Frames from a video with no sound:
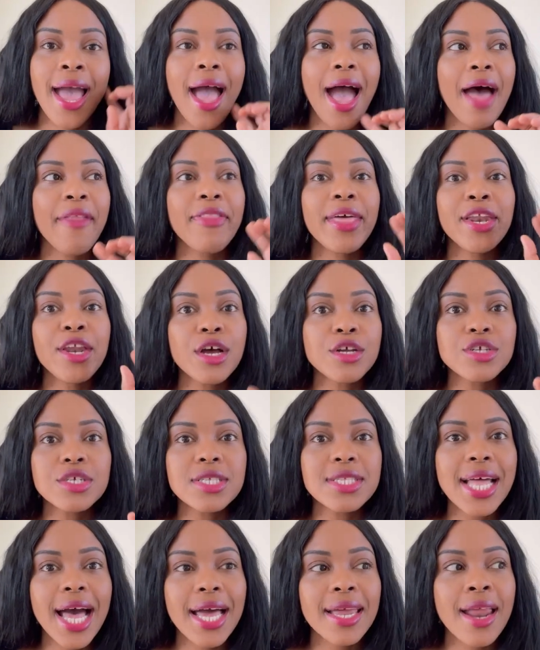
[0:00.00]
And then not just
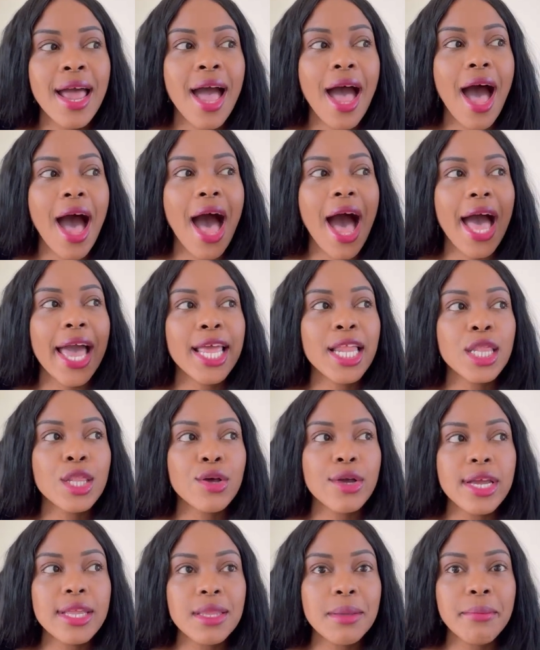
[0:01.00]
that. I
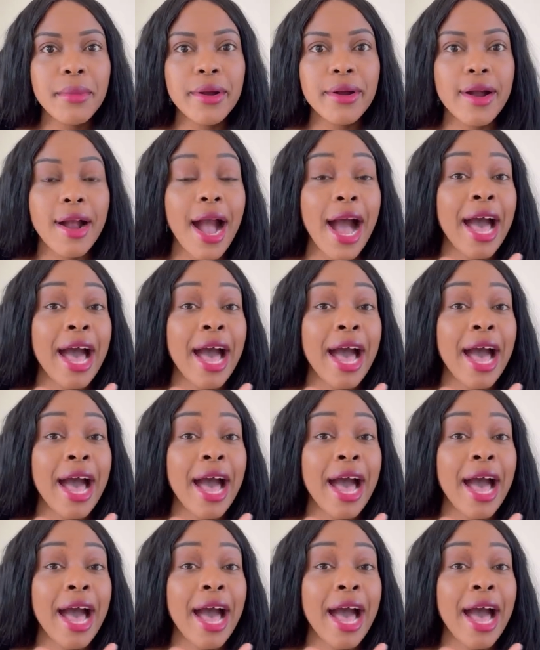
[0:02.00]
look in the mirror.